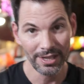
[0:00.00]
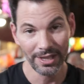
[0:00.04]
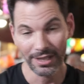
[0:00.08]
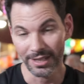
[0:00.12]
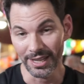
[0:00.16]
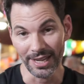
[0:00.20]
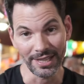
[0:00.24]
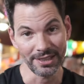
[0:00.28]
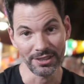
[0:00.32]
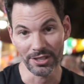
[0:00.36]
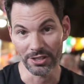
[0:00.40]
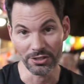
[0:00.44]

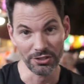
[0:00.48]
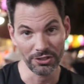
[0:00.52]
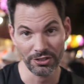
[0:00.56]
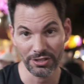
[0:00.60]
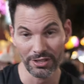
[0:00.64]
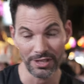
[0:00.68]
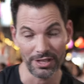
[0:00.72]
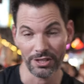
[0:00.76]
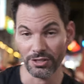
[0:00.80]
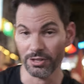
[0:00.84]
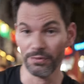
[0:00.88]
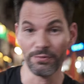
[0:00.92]
like
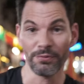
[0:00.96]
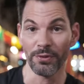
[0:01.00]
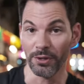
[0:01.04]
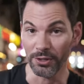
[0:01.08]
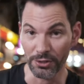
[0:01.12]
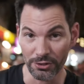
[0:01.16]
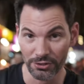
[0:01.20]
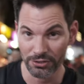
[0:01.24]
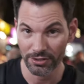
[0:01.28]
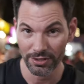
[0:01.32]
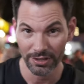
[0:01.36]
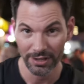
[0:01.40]
this is a
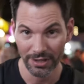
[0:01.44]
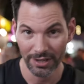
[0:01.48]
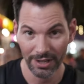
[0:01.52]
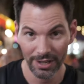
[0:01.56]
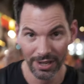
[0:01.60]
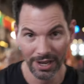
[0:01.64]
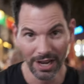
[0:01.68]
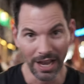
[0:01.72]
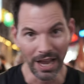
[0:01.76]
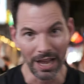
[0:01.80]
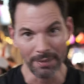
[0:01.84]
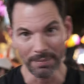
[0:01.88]
first.
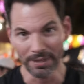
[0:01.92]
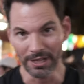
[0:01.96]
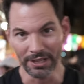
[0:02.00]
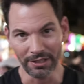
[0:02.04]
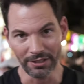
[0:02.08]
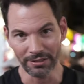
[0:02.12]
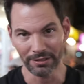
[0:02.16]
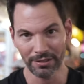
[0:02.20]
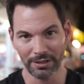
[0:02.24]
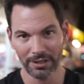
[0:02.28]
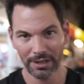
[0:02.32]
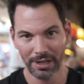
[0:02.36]
I
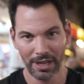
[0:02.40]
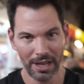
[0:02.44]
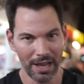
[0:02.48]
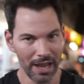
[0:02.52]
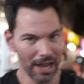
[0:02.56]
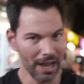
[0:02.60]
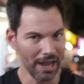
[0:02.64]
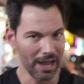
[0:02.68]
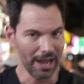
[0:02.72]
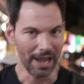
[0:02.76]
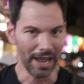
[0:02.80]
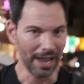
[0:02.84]
mean,
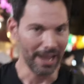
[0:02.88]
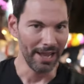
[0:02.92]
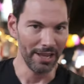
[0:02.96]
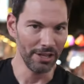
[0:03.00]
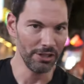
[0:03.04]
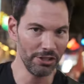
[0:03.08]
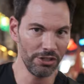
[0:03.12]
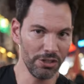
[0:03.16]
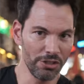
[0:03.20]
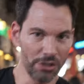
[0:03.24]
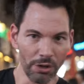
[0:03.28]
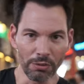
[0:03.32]

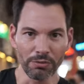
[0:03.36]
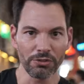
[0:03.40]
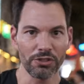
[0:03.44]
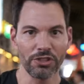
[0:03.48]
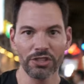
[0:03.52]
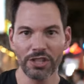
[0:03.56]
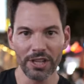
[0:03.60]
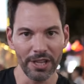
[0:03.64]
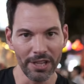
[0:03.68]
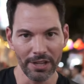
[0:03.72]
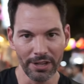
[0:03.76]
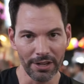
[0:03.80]
you don't
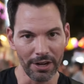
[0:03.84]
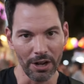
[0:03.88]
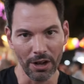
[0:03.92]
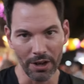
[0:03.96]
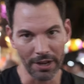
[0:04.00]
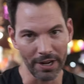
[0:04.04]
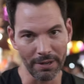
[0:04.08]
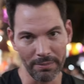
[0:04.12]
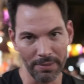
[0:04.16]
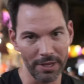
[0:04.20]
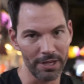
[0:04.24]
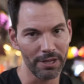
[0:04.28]
see it
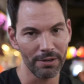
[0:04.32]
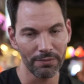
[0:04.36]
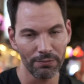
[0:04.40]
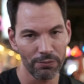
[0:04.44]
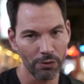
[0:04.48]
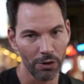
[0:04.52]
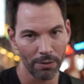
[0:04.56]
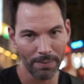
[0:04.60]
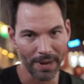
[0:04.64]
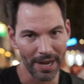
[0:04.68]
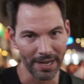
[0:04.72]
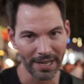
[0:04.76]
on a medium
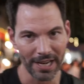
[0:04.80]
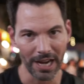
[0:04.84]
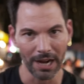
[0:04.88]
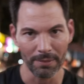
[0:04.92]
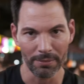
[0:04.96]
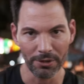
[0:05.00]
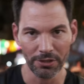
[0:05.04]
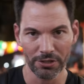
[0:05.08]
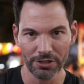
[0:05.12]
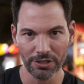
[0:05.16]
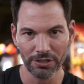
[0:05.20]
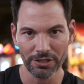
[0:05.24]
format
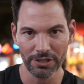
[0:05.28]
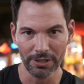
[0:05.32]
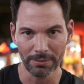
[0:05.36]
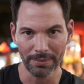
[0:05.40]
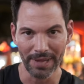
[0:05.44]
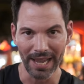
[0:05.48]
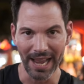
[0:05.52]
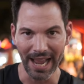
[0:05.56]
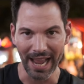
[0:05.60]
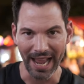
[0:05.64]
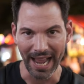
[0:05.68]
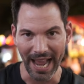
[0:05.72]
camera
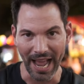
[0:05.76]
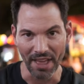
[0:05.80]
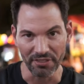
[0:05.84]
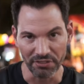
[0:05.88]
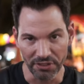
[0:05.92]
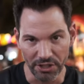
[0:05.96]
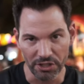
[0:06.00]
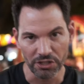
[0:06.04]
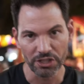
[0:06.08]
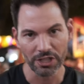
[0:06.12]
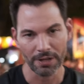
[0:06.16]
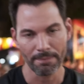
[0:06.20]
system
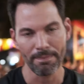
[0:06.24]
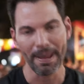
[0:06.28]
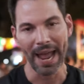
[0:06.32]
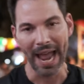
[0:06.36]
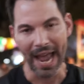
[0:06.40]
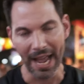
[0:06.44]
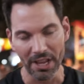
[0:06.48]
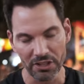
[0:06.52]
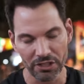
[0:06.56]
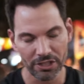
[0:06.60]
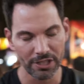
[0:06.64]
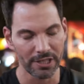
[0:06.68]
at this
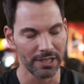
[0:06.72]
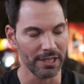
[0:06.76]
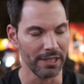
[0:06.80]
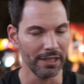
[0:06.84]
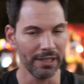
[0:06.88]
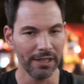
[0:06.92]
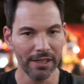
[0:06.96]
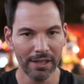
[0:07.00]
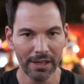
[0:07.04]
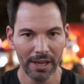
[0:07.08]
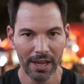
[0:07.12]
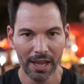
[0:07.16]
capacity
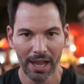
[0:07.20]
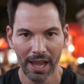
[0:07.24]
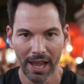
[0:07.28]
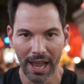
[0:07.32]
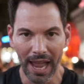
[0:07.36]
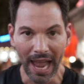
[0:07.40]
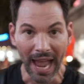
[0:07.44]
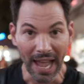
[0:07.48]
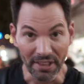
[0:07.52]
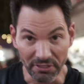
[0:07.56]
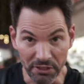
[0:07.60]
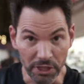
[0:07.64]

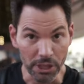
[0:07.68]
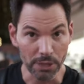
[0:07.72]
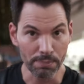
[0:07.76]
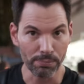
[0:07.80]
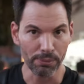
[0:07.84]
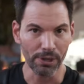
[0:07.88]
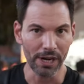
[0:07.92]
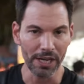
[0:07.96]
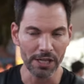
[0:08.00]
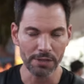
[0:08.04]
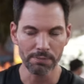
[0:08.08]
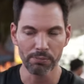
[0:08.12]
at this
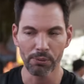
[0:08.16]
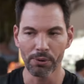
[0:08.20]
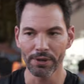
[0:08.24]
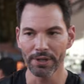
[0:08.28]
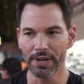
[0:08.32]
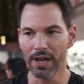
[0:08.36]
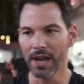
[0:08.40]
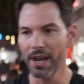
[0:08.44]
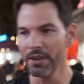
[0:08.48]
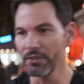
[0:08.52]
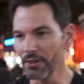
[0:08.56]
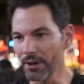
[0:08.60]
price
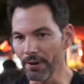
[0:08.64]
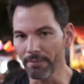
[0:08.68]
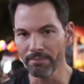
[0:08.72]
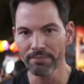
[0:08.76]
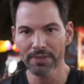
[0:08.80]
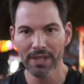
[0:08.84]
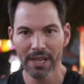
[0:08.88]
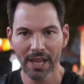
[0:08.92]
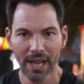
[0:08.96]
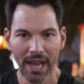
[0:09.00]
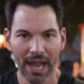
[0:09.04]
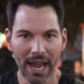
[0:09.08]
point either.
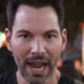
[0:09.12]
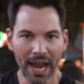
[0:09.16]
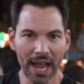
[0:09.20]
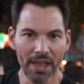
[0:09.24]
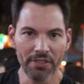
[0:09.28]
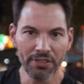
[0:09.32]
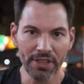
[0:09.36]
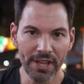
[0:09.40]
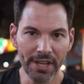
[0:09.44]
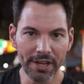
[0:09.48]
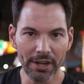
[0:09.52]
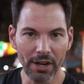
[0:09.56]

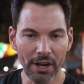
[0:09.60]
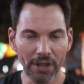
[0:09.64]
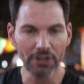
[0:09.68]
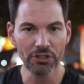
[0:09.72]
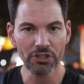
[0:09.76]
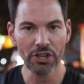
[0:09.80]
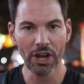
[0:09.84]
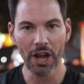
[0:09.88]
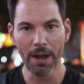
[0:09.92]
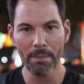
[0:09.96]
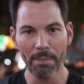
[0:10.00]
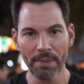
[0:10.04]
And then on
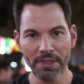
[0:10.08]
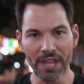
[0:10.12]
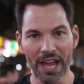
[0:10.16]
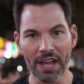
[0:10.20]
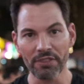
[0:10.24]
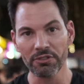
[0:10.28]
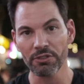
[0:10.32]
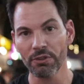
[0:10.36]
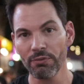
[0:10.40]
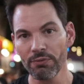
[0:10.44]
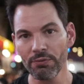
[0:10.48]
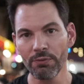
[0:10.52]
top of
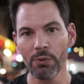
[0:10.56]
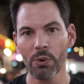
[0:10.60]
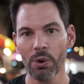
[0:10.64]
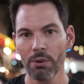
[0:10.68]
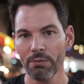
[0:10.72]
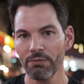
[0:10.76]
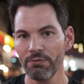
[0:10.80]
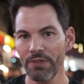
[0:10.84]
that, the form